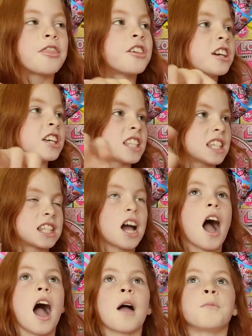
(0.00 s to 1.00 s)
think it's the
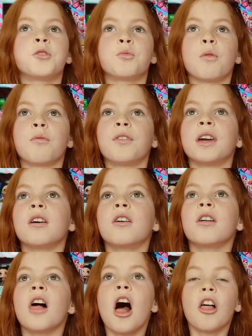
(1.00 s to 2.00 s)
time to
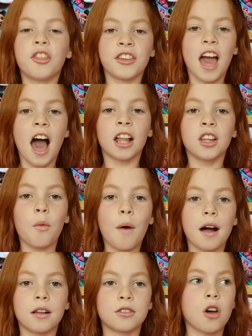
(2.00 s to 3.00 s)
reveal the L O
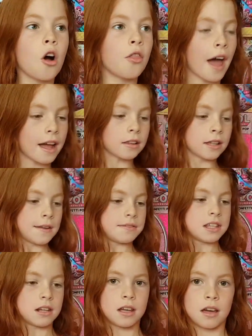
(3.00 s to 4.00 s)
L doll that
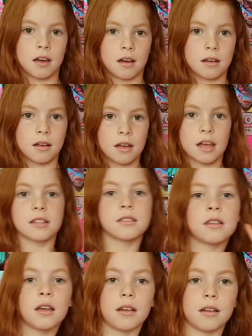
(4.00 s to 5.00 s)
lives in here.
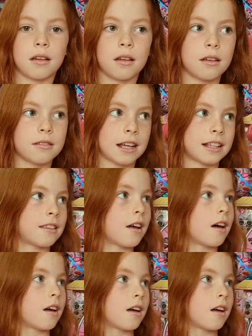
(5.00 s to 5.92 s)
The, like the